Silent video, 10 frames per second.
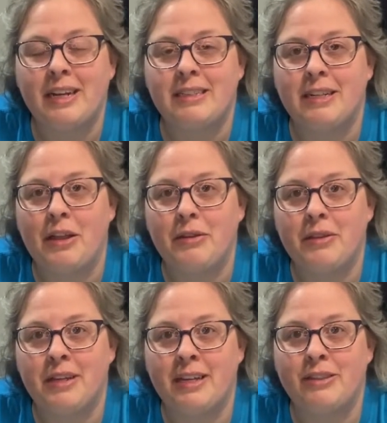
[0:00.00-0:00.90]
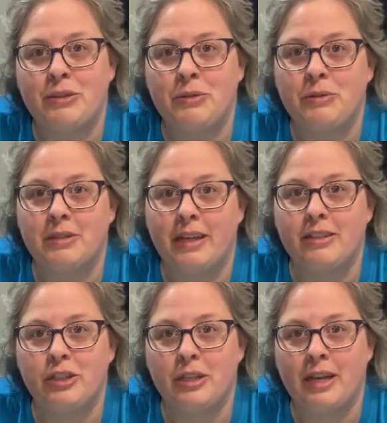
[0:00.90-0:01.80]
It's another thing to
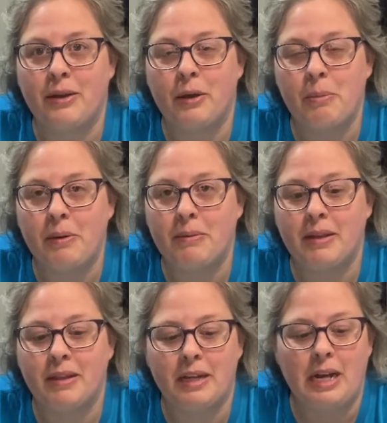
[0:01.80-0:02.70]
slice your leg open with it,